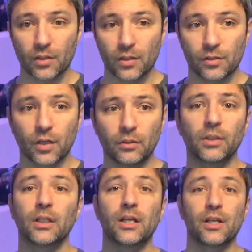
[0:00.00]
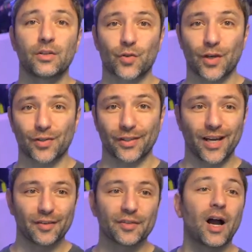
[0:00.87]
So, strangely
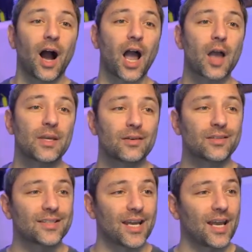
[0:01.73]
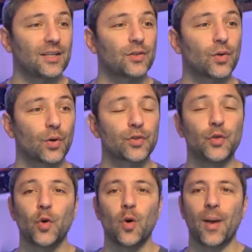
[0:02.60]
enough, I'm here today to talk to
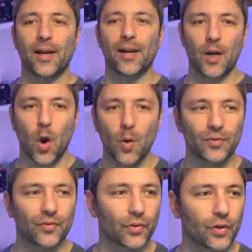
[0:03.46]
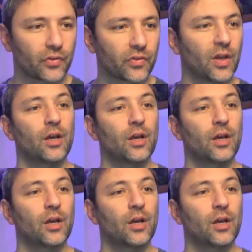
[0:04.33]
you about an open source,